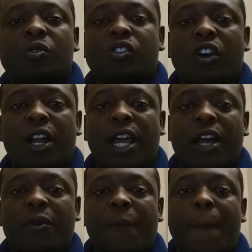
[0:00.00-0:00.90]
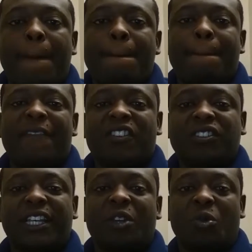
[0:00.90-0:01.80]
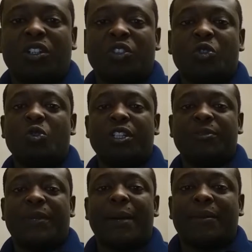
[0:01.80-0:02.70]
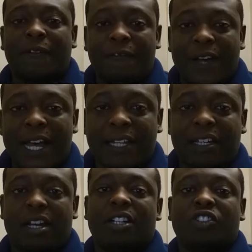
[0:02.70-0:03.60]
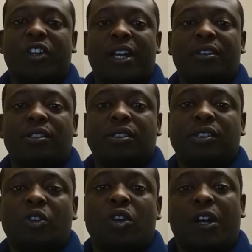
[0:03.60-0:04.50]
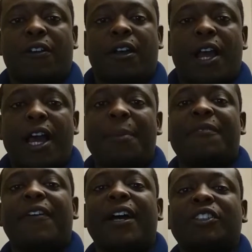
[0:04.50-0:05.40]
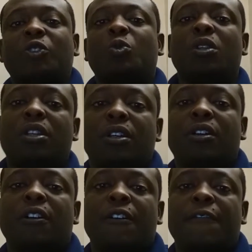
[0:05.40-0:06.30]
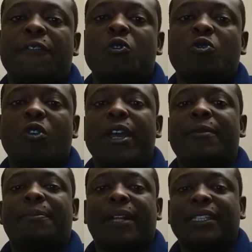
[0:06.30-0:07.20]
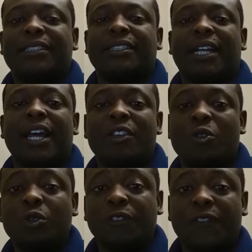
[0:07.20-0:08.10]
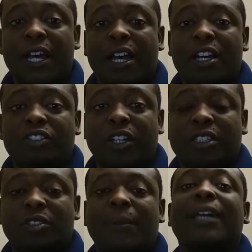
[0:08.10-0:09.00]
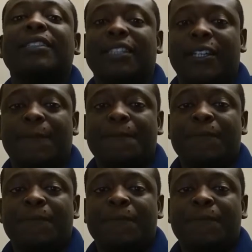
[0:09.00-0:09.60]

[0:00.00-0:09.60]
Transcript: Starting out, the first thing you want to do is be able to find the contractors. So I provide you with a few great places that I use to find contractors on my team.